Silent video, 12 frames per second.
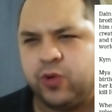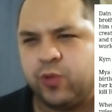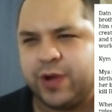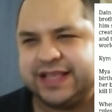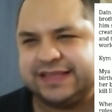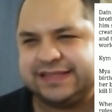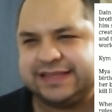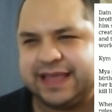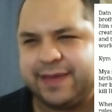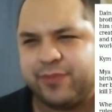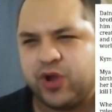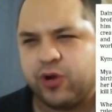When
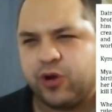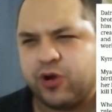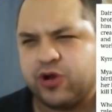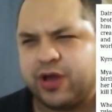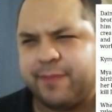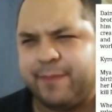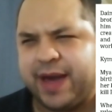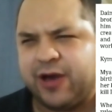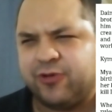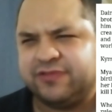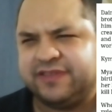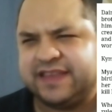Sim heard
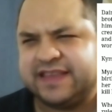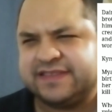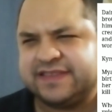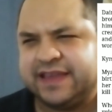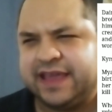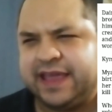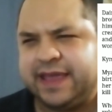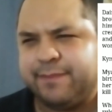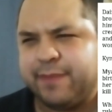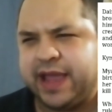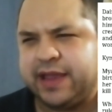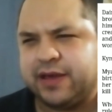about this, he
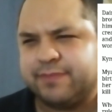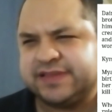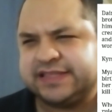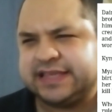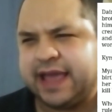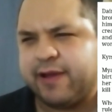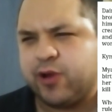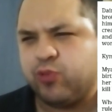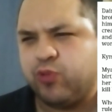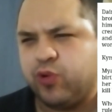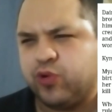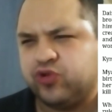made up 7
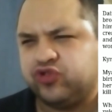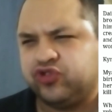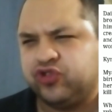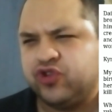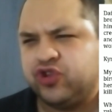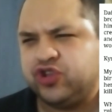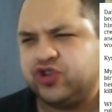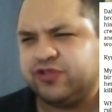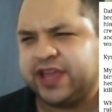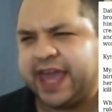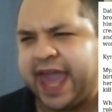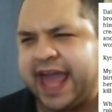rules
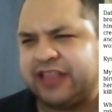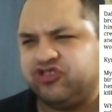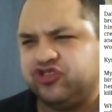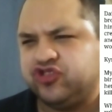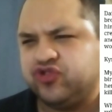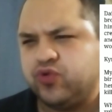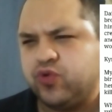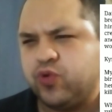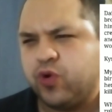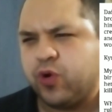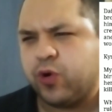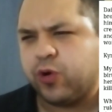you can't
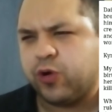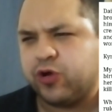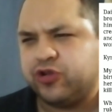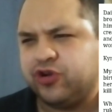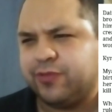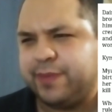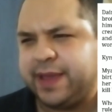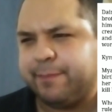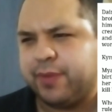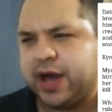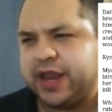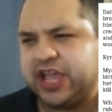do or you'll be
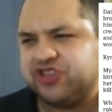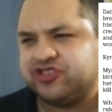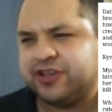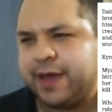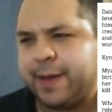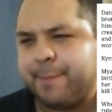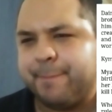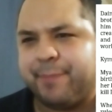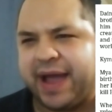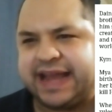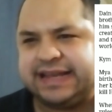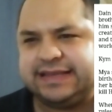punished
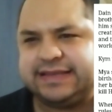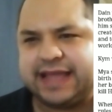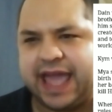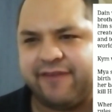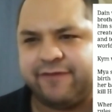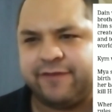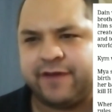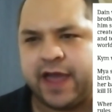by death.